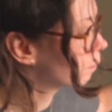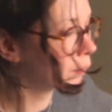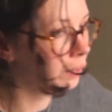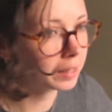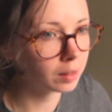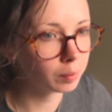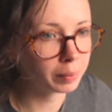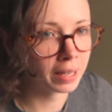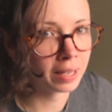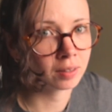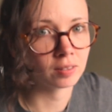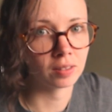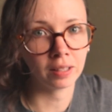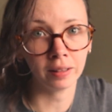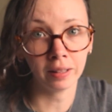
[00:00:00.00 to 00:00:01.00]
make the
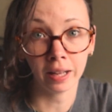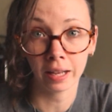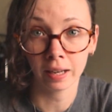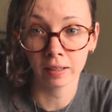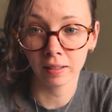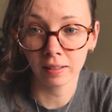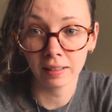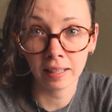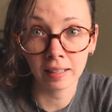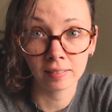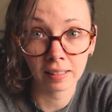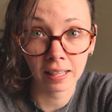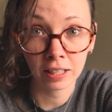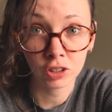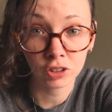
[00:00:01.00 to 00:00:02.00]
bed, and then
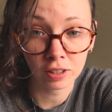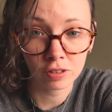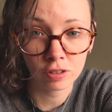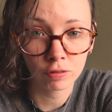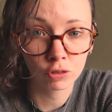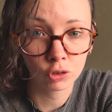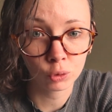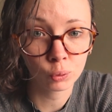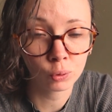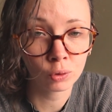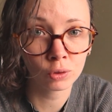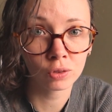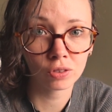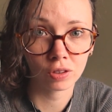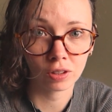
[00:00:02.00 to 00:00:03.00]
there's a chest of
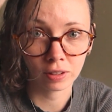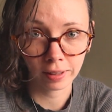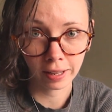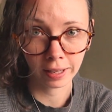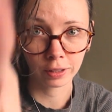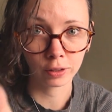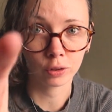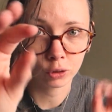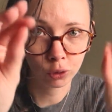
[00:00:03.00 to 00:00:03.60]
drawers that like